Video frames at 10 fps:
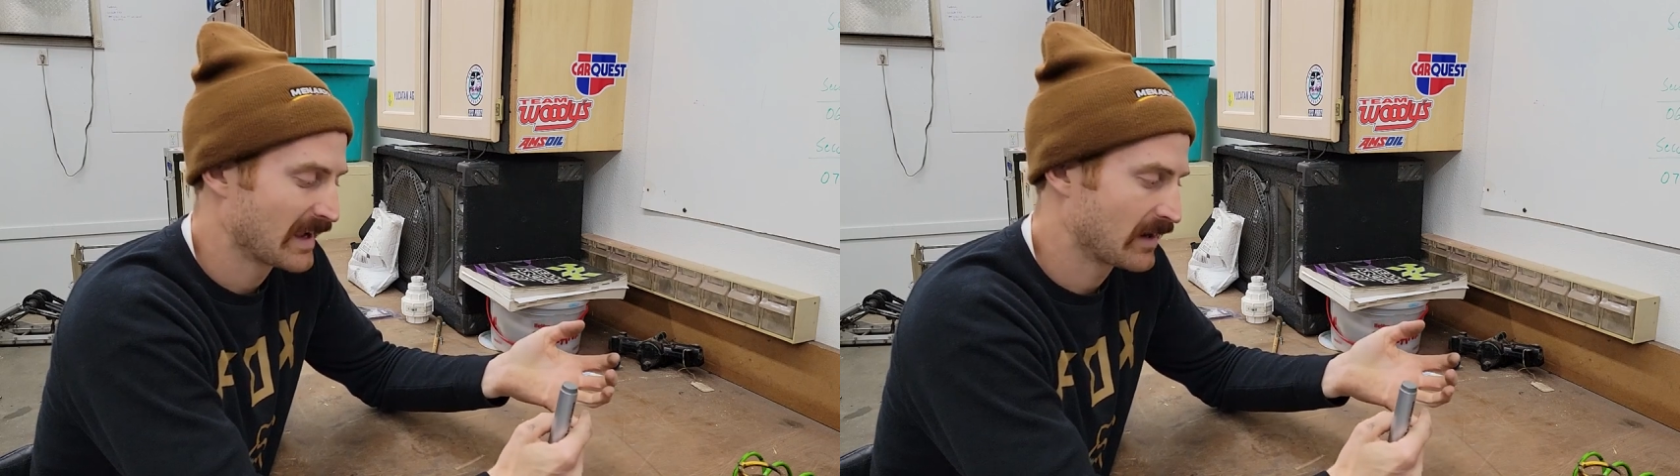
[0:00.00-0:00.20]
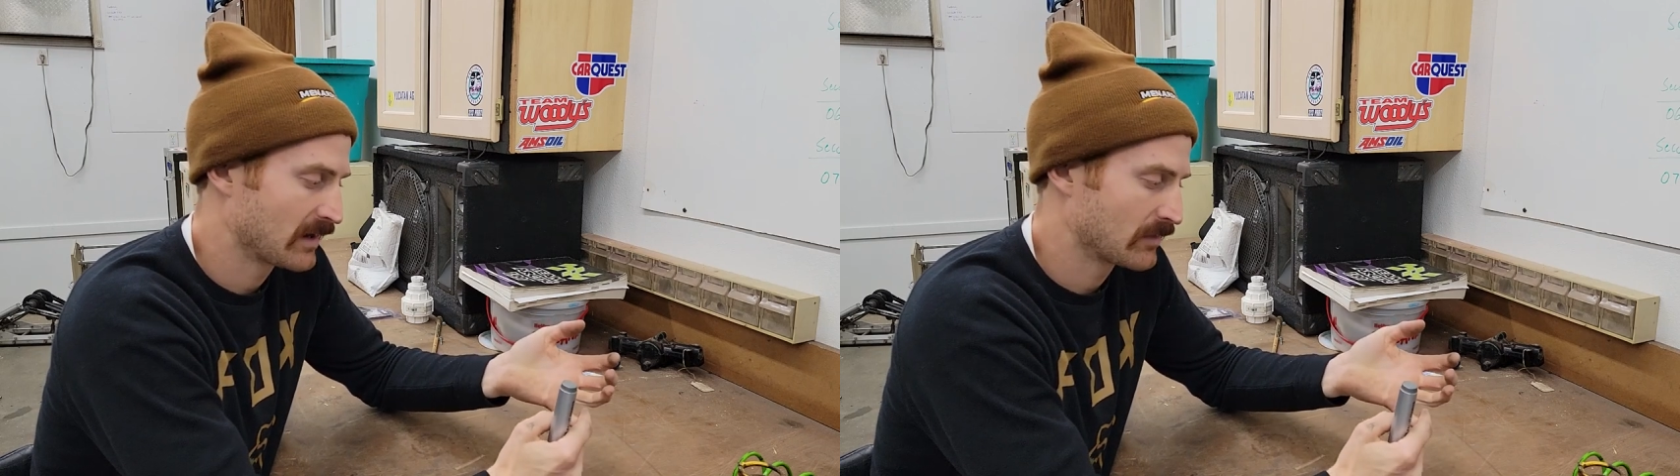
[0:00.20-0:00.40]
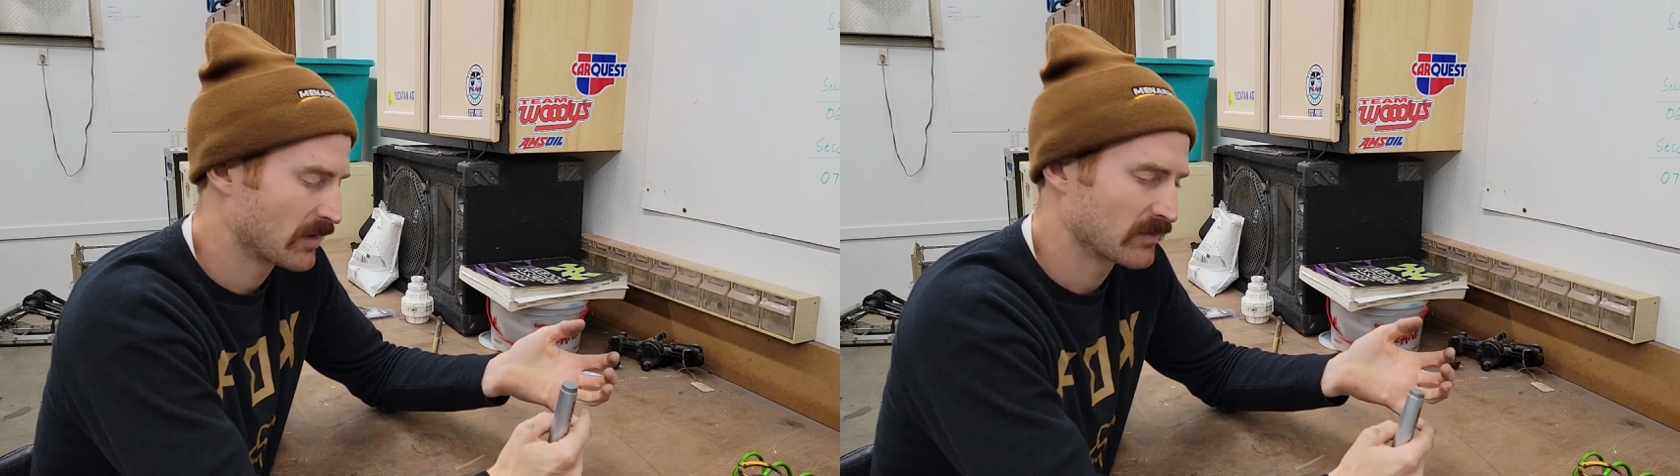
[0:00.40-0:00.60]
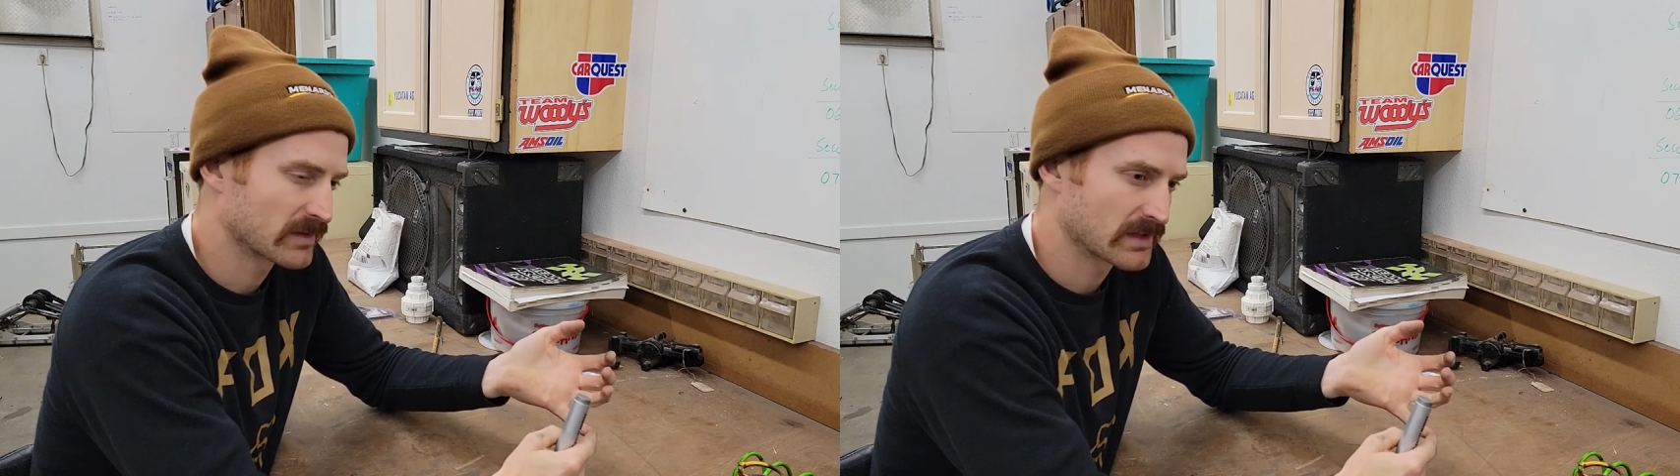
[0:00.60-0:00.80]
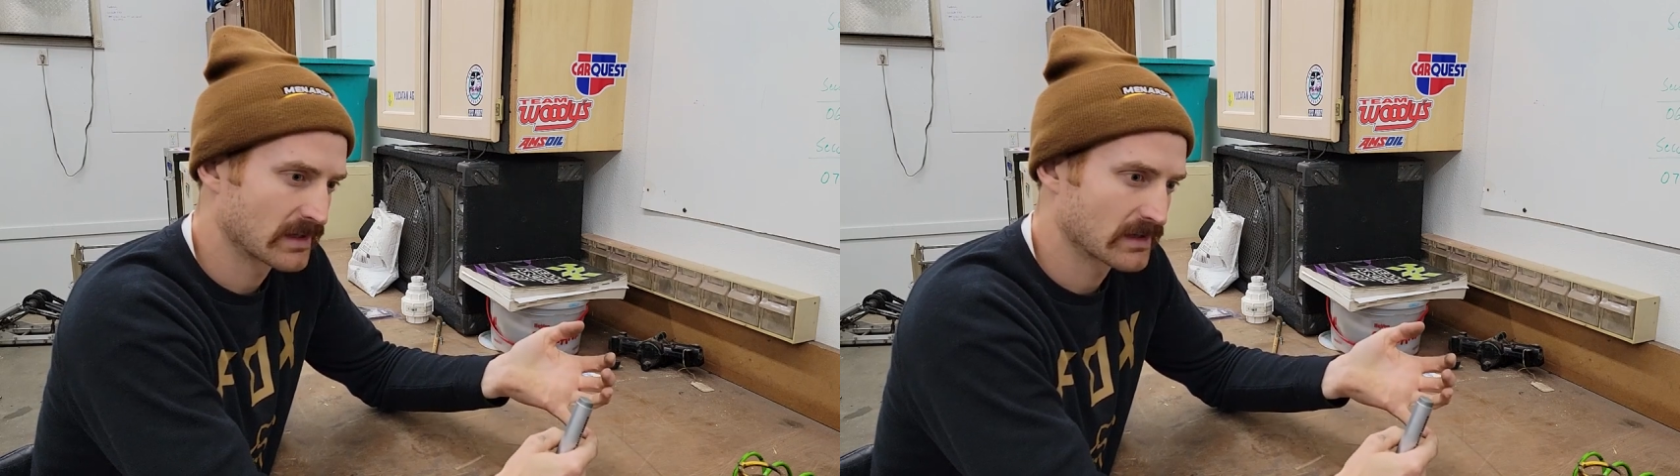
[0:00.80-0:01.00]
I've
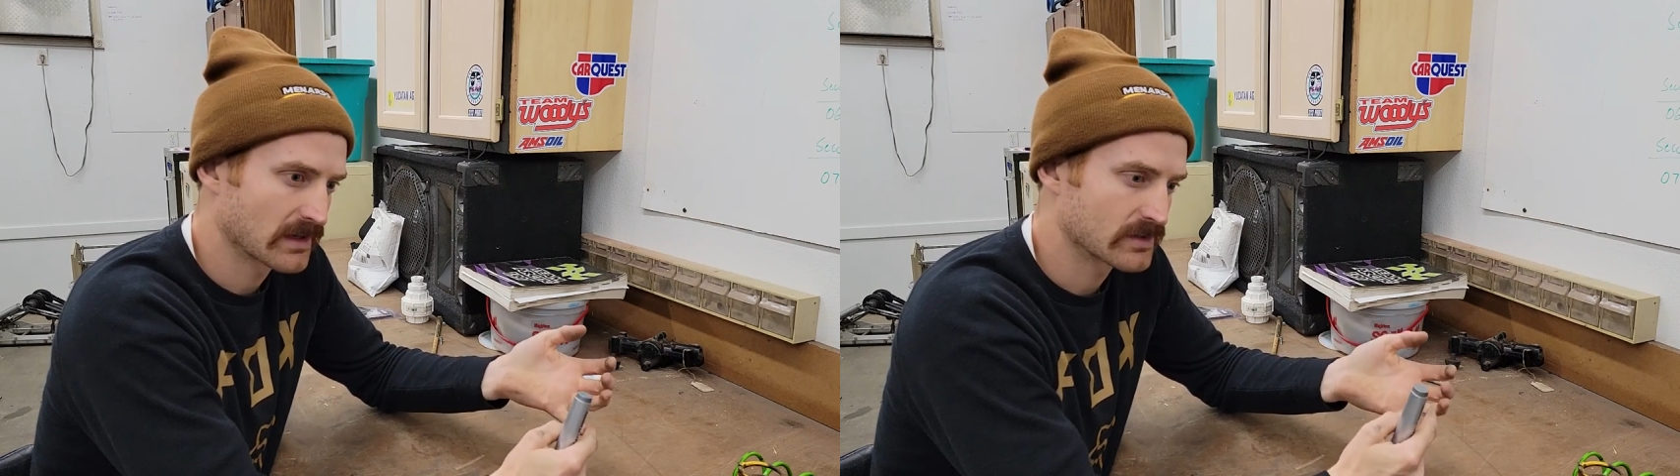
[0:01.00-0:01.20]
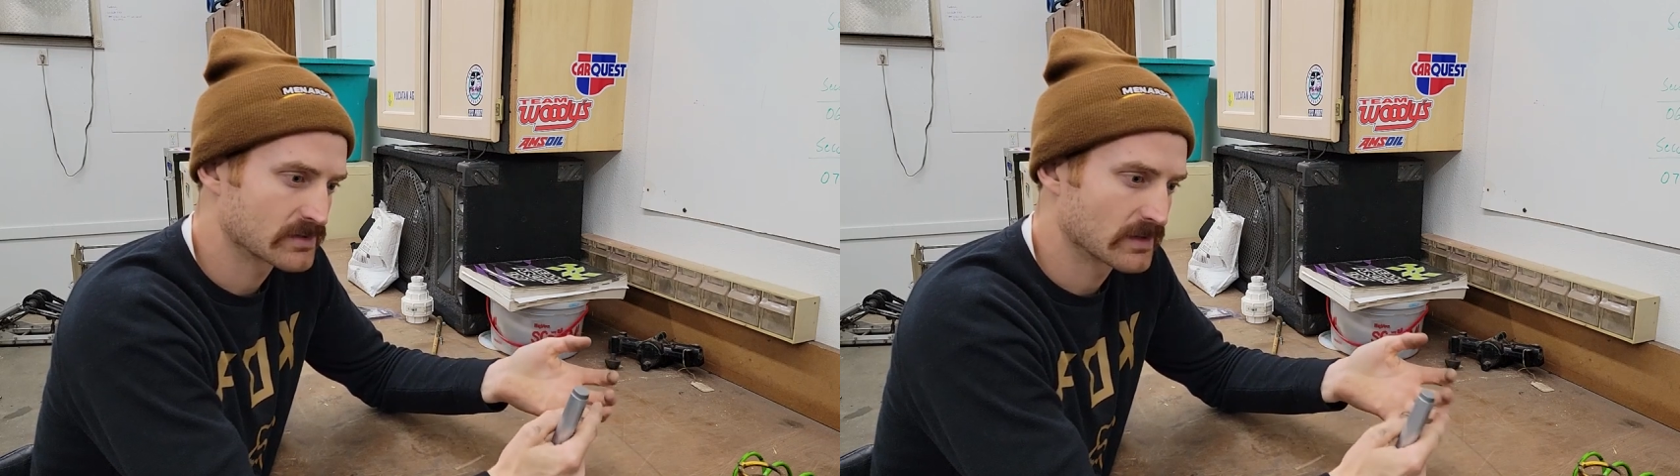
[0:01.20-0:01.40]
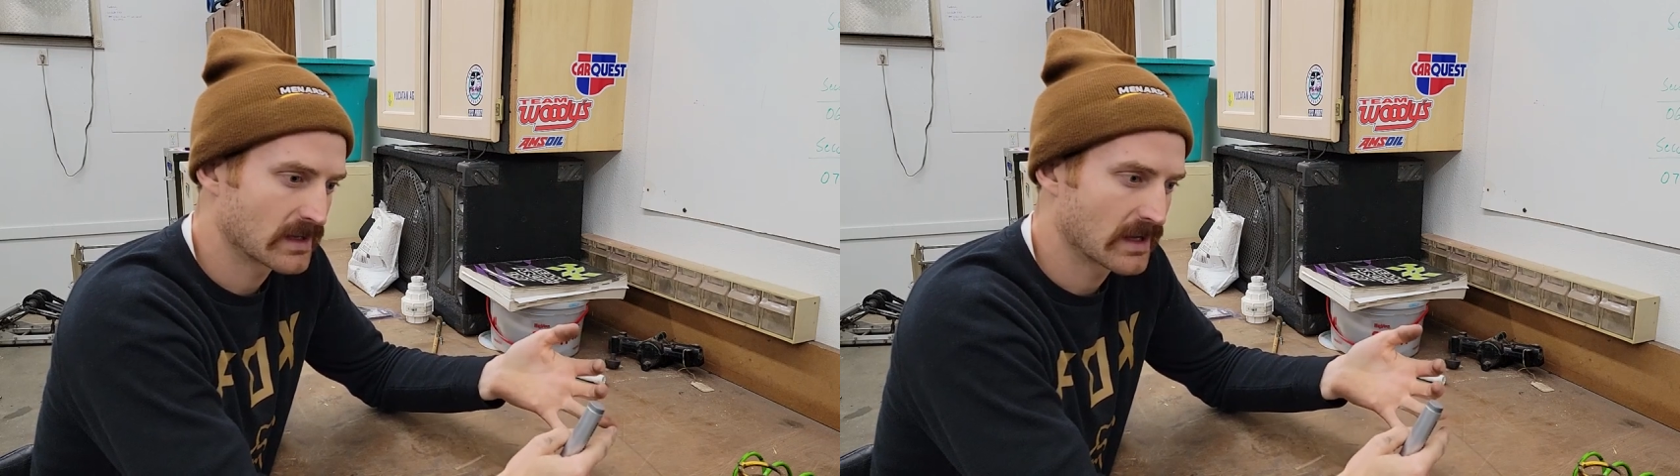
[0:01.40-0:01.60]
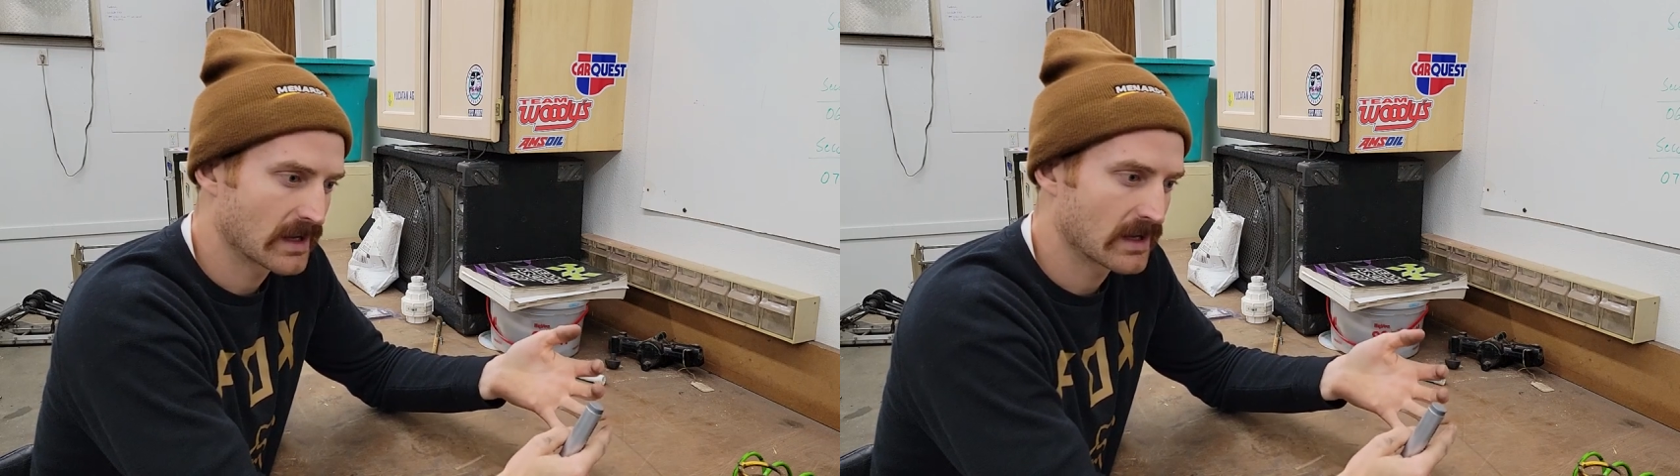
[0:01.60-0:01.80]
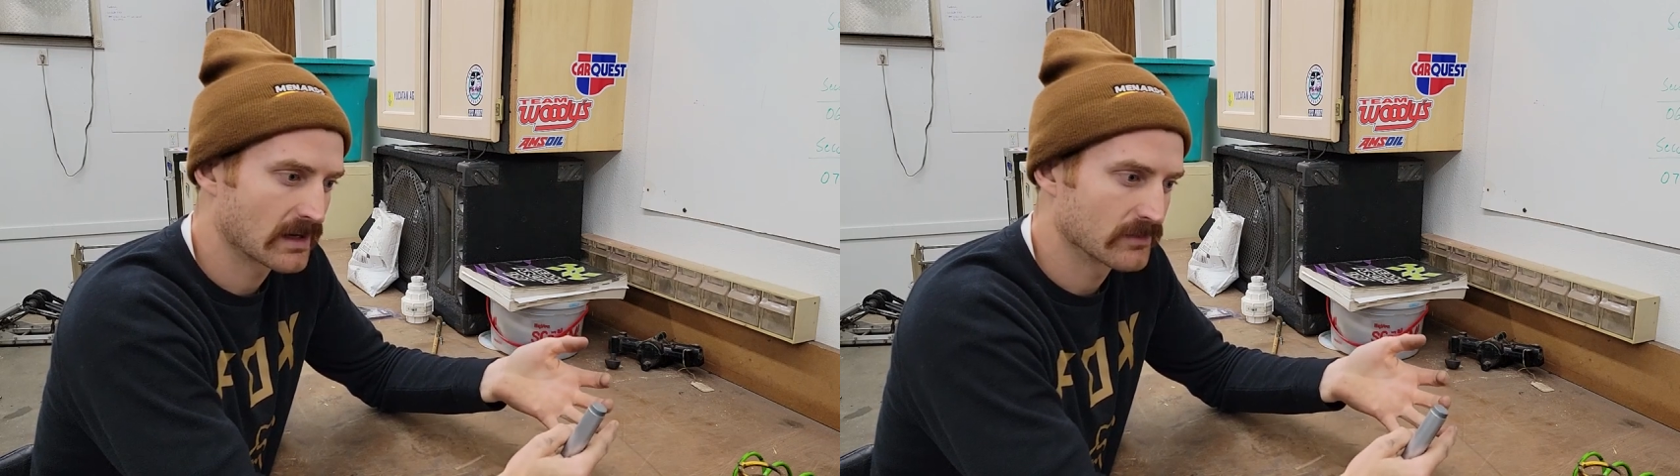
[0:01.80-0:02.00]
looked on Country Cat,